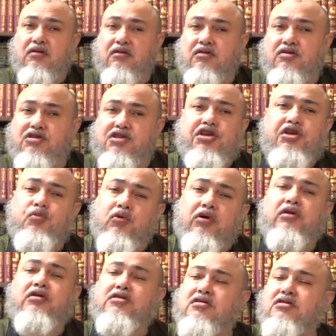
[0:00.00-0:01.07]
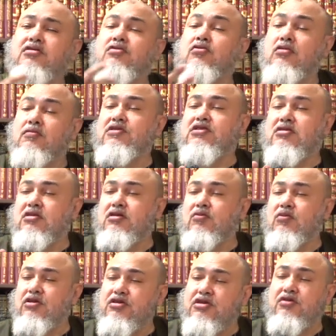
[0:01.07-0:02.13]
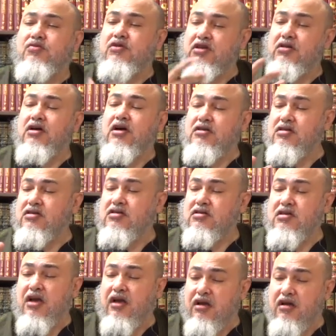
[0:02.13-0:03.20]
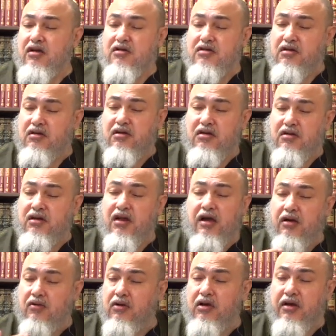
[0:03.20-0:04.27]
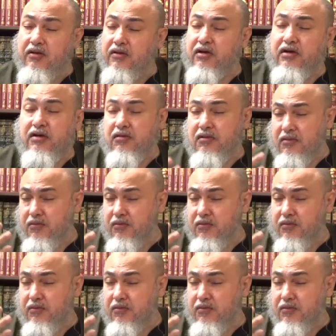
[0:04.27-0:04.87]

she worries enormously when she realizes that her now Aaron,